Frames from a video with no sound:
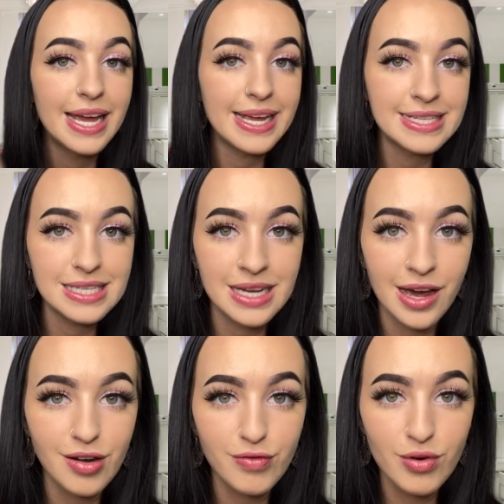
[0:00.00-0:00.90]
It's
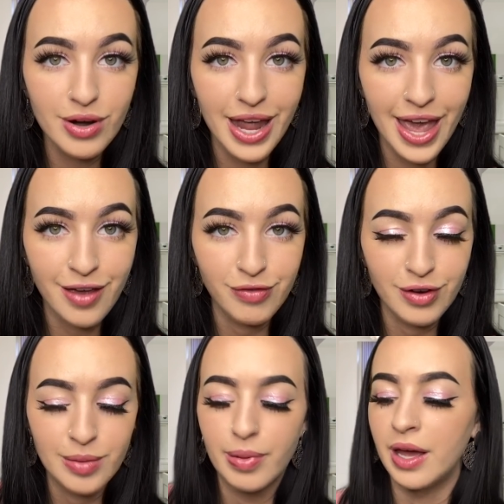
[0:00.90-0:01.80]
not for
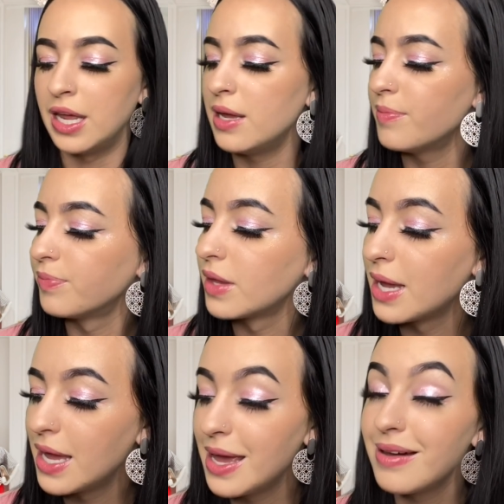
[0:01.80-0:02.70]
everybody,
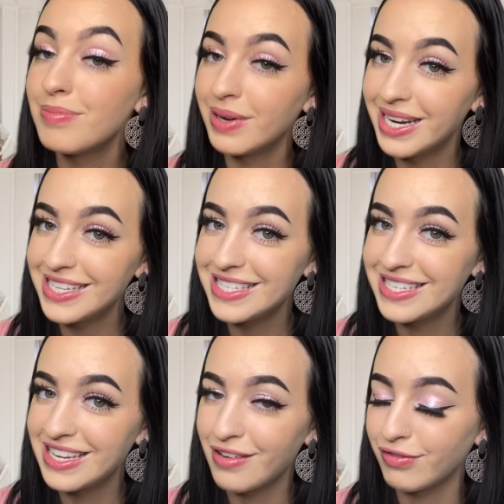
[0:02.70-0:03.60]
but it's
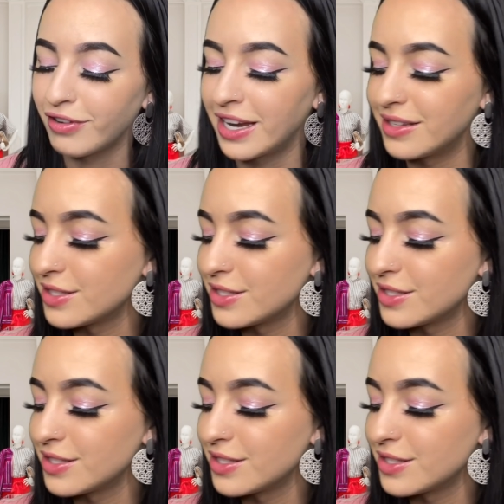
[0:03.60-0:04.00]
different.